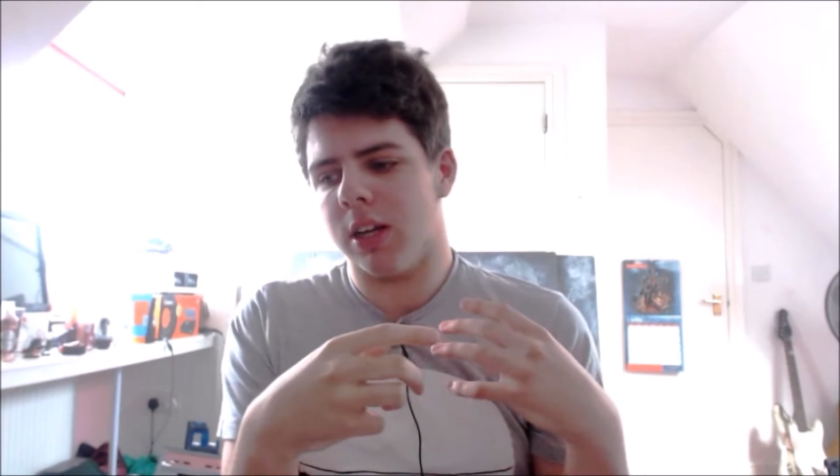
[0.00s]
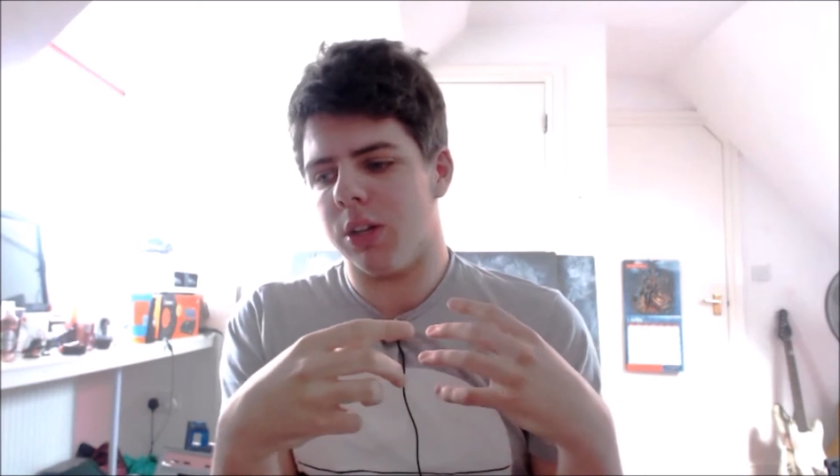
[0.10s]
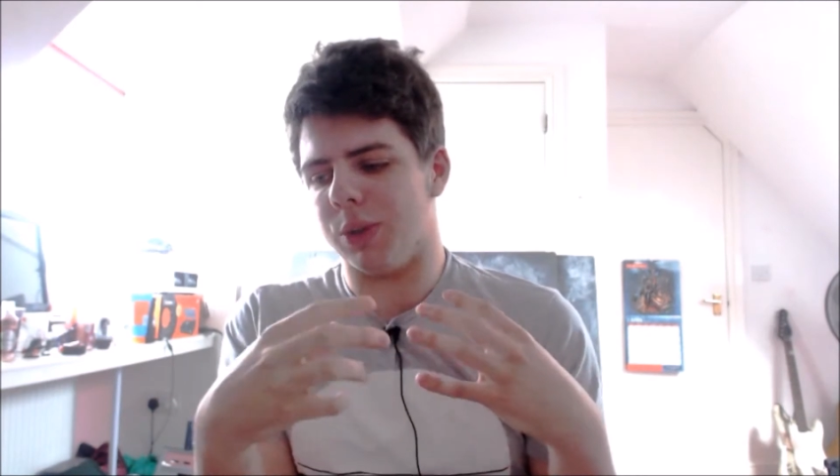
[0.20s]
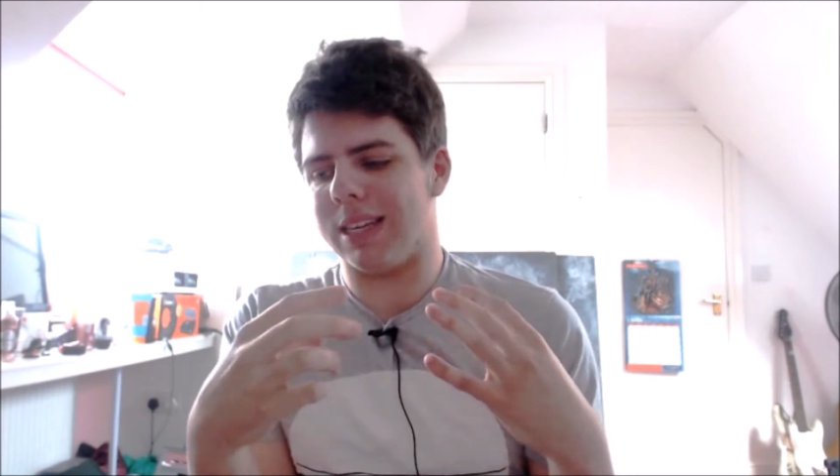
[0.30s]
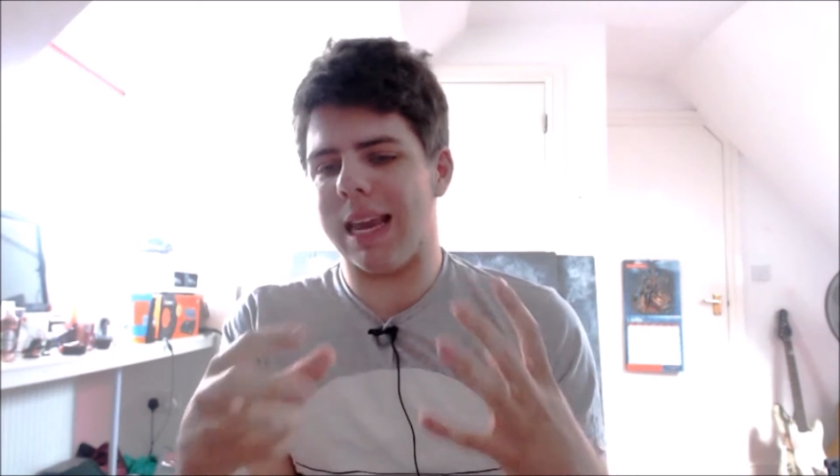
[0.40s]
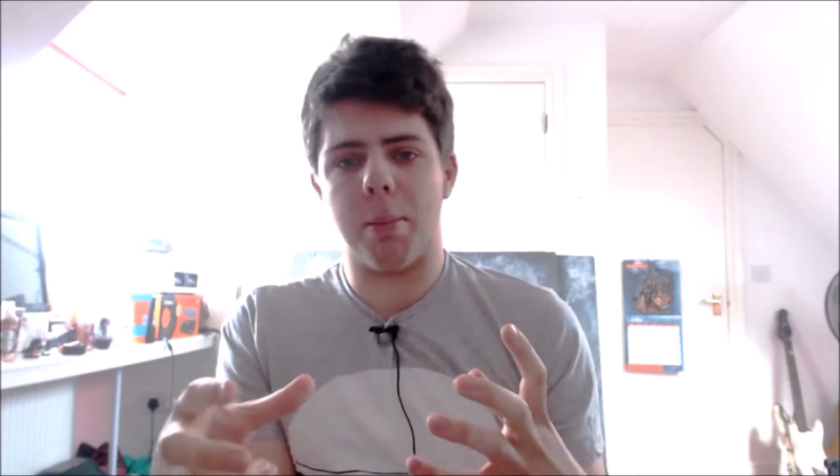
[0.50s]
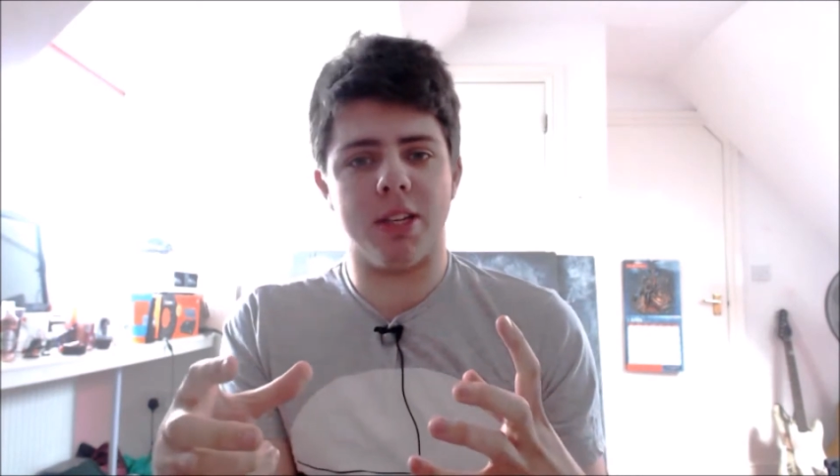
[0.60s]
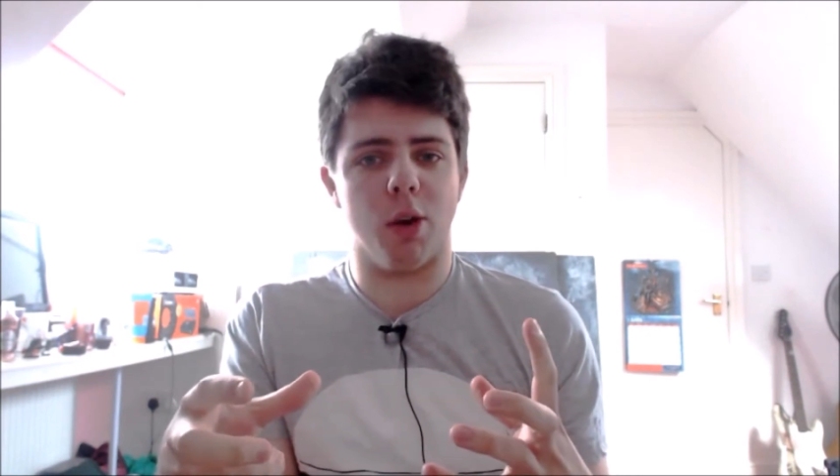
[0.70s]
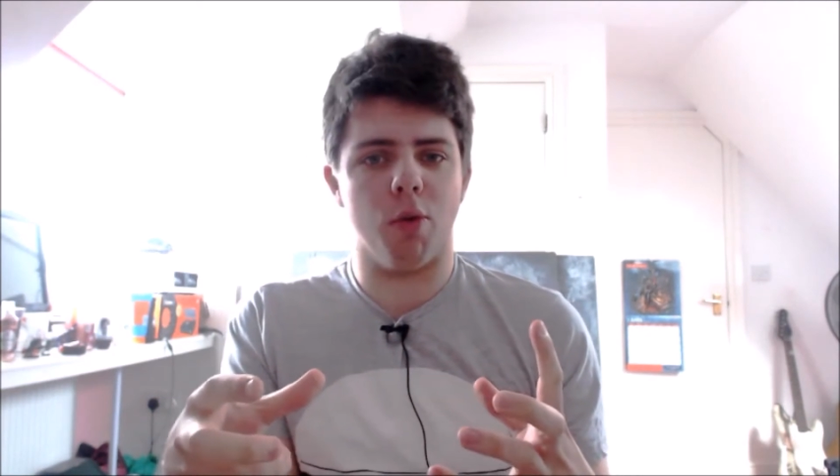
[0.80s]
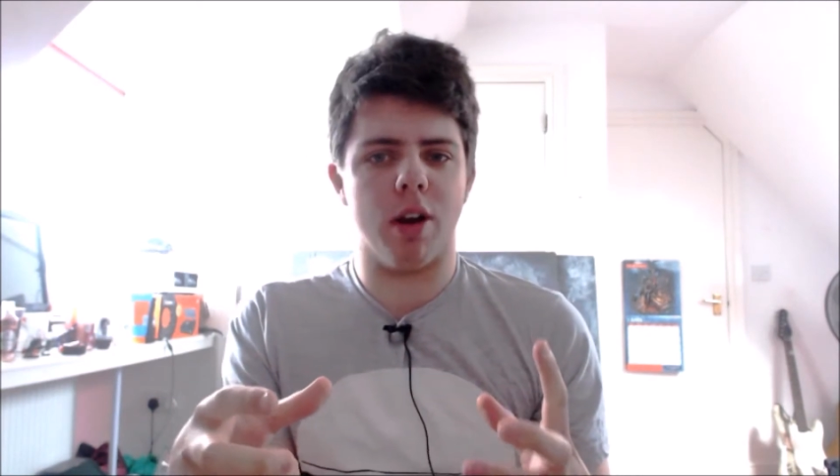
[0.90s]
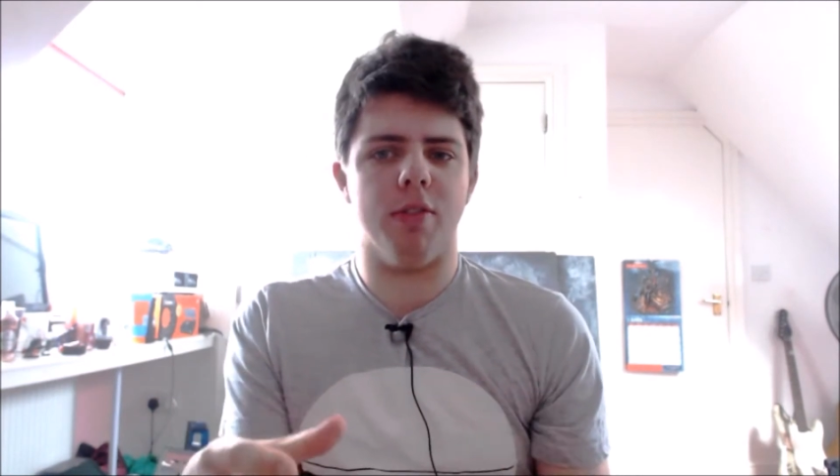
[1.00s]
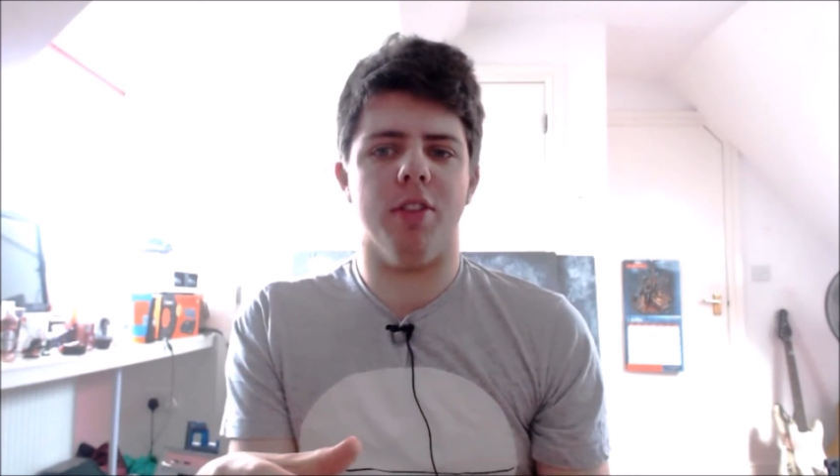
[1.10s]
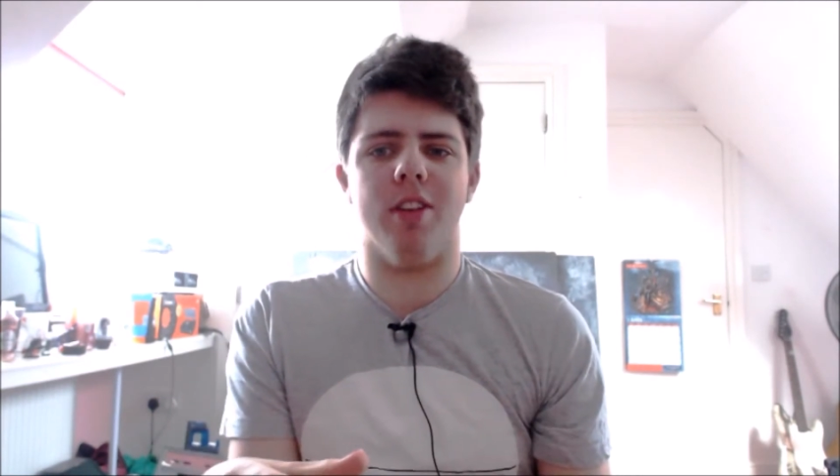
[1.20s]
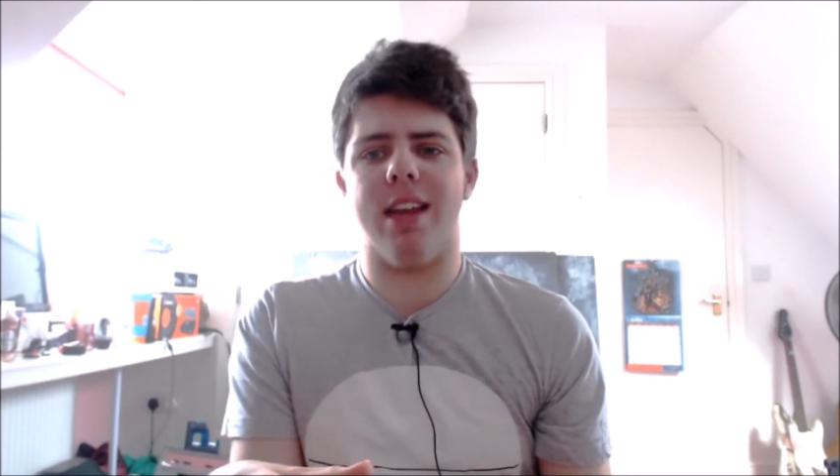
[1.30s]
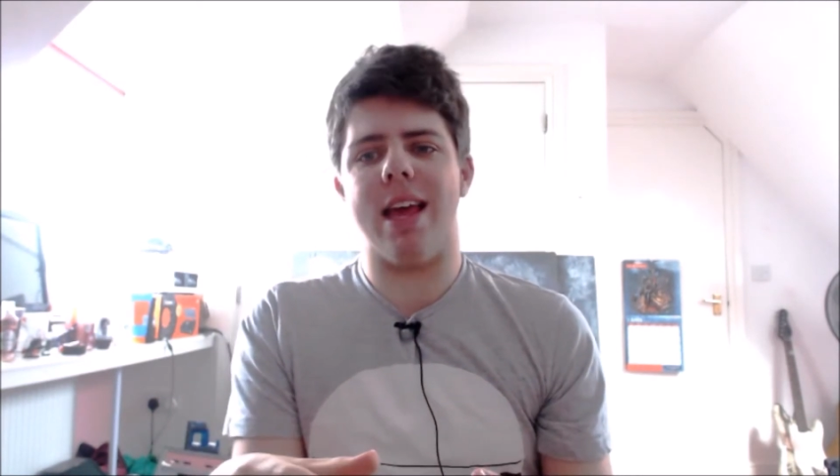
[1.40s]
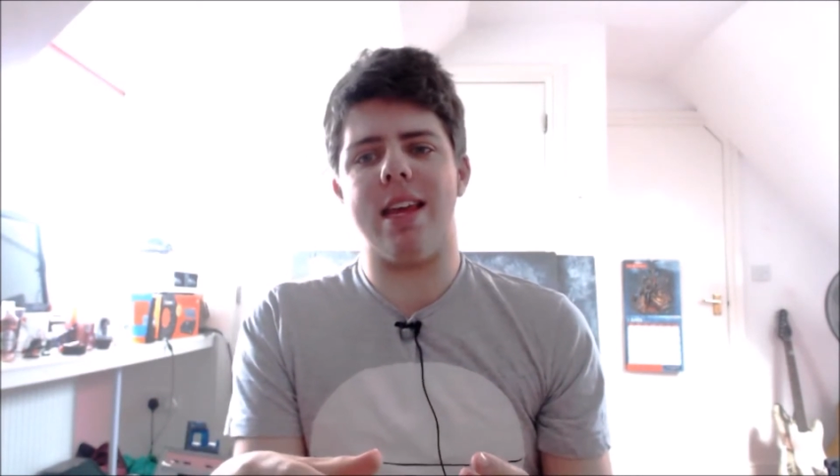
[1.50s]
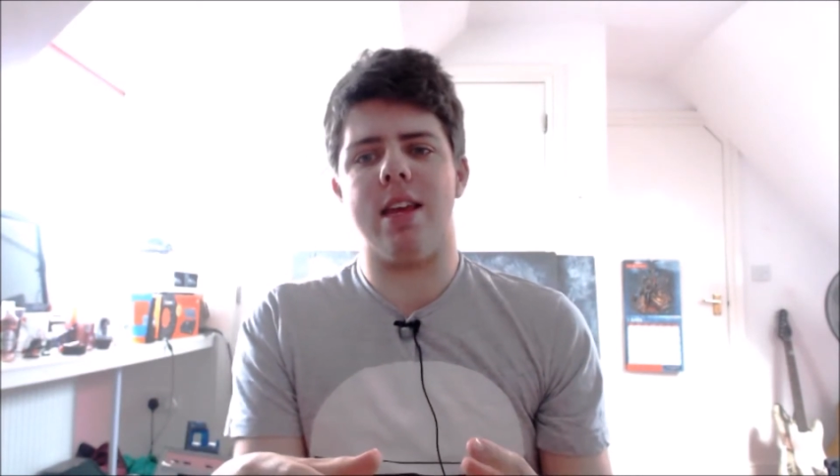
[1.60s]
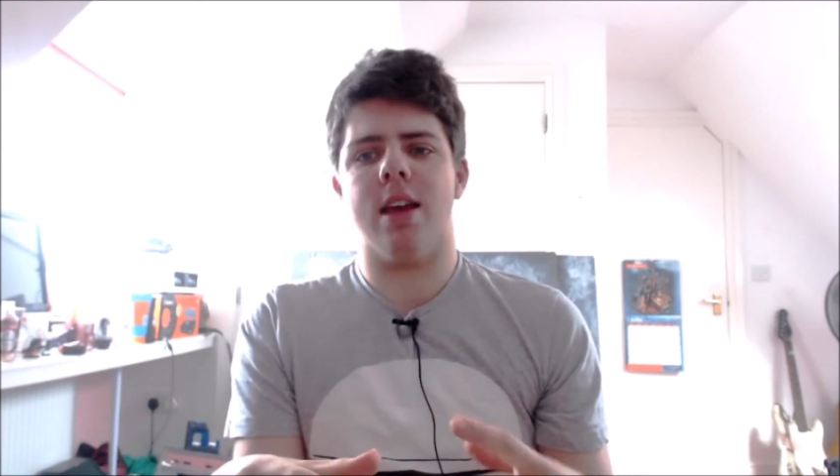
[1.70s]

so I get myself ready for the day,